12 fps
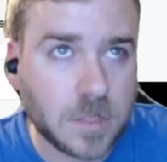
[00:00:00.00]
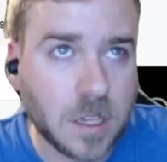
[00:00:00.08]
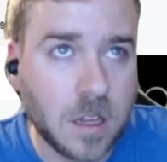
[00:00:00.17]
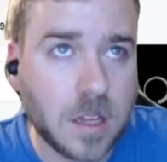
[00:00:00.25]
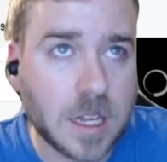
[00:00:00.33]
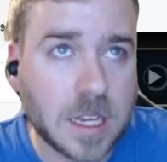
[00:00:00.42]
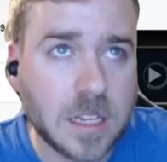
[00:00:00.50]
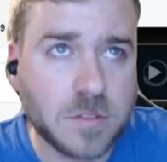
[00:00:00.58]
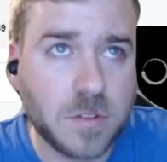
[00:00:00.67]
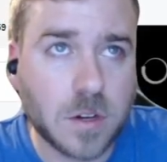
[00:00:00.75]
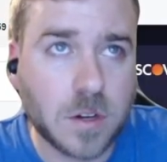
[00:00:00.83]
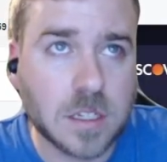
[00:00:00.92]
Like his
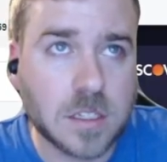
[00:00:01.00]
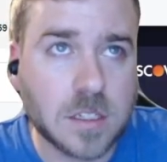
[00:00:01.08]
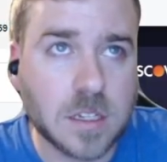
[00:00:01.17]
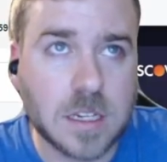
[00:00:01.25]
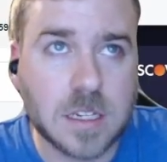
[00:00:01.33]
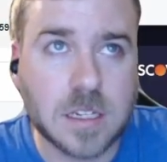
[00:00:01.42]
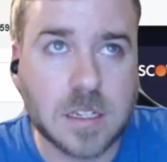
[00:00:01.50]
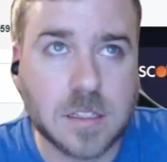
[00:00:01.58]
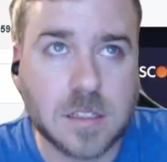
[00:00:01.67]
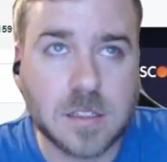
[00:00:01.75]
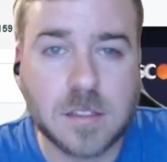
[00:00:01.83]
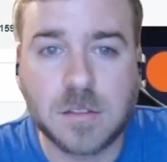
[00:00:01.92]
focus
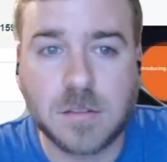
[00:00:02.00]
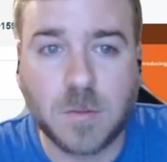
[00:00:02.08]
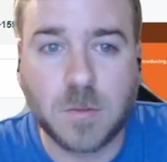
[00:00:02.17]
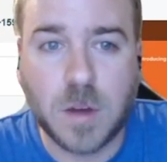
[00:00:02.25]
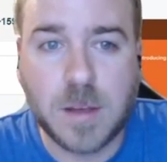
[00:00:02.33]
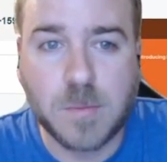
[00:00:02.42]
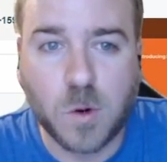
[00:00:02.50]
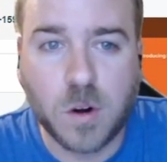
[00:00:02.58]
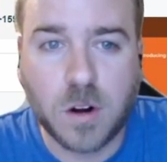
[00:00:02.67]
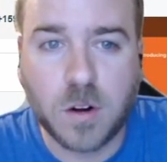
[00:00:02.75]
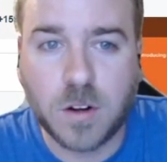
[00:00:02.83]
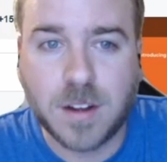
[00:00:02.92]
is way
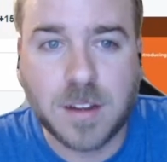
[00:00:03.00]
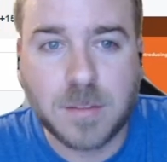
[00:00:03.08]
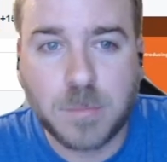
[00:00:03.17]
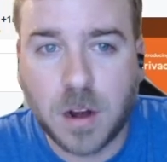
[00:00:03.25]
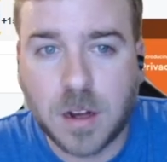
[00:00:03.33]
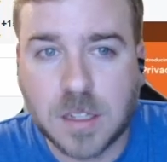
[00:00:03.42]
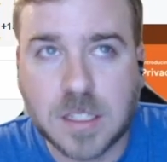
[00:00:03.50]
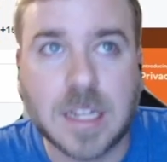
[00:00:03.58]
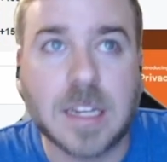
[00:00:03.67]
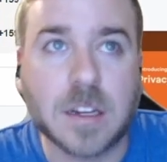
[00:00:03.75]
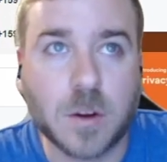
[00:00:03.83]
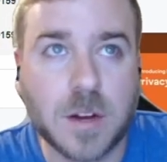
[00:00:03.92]
more on Bosk
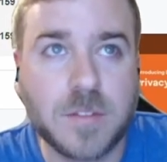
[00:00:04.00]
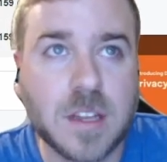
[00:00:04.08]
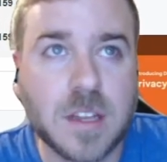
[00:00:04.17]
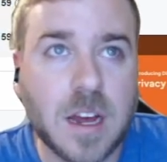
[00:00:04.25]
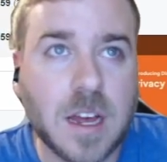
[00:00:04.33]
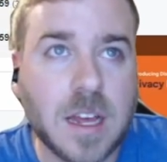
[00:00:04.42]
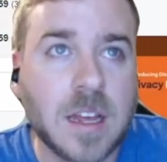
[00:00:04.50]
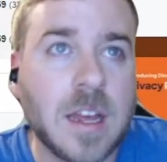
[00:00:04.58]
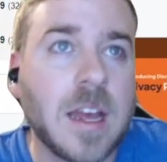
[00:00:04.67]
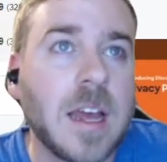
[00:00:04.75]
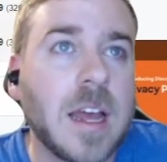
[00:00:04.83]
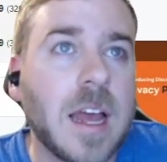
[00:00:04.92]
and Grief than I
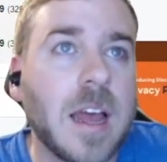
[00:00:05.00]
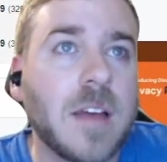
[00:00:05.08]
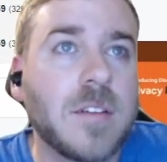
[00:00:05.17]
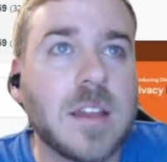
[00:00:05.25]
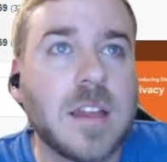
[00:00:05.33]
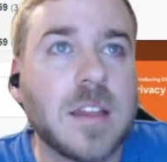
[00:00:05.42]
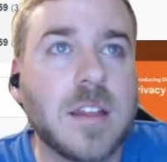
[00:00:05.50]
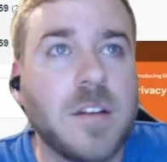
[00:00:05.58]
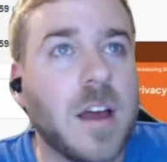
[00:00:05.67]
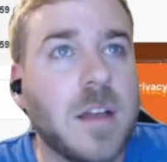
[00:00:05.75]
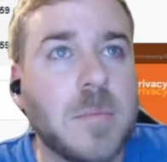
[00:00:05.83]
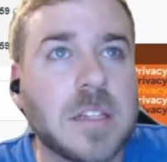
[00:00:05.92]
have it. They're
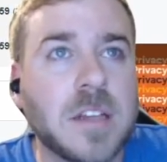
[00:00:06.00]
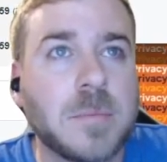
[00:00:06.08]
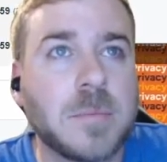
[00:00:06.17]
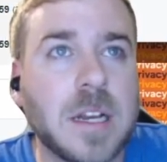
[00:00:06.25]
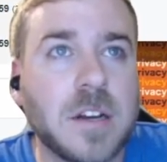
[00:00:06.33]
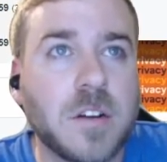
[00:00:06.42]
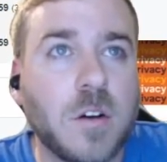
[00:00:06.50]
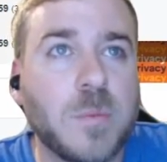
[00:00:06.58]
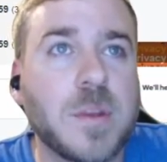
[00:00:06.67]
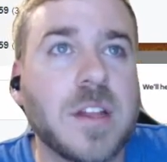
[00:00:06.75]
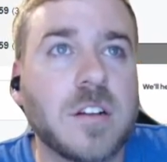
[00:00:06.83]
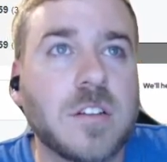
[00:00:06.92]
not in my top 10 at all,
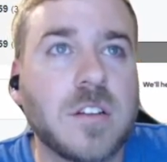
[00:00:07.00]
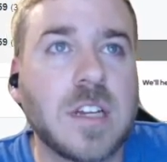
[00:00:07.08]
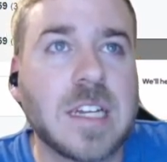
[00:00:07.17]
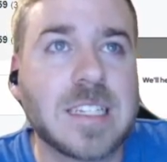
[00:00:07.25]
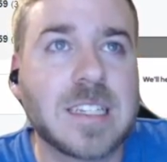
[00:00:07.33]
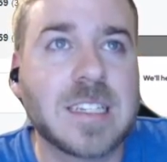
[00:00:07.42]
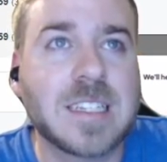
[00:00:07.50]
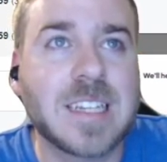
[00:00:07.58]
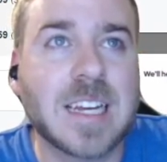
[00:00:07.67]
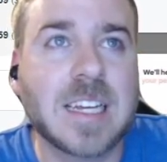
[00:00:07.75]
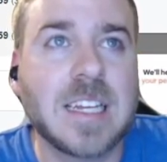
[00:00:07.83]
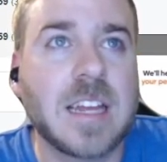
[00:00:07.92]
but they're his
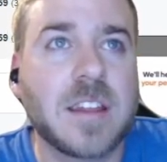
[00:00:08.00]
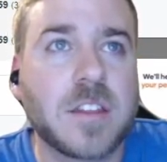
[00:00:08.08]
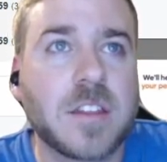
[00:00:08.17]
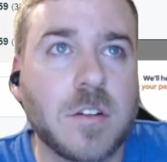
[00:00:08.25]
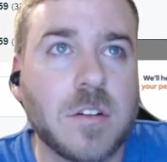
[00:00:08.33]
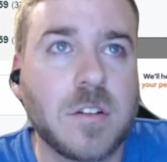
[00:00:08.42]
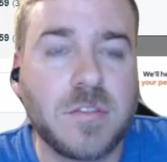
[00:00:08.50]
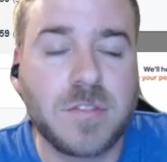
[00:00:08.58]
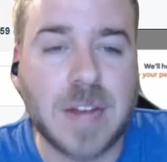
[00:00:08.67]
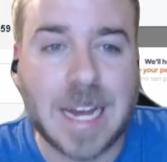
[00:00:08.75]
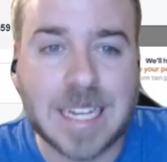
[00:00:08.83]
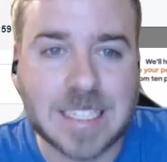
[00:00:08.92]
second and third
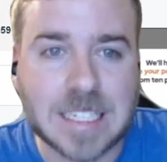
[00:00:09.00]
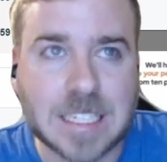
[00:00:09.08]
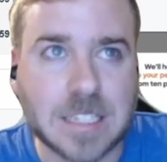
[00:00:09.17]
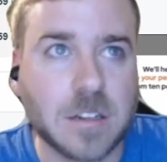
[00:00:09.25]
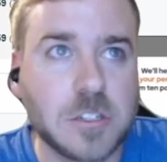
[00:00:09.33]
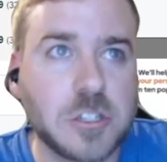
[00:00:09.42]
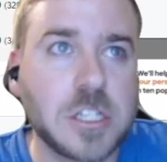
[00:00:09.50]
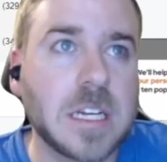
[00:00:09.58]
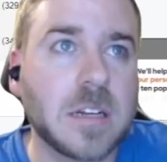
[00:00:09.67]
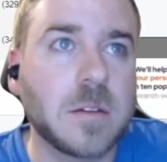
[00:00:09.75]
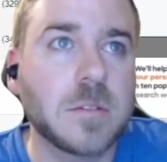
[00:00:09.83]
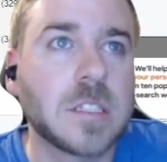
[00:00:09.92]
fastest
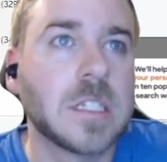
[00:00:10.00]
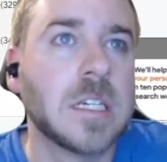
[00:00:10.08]
non-GLs.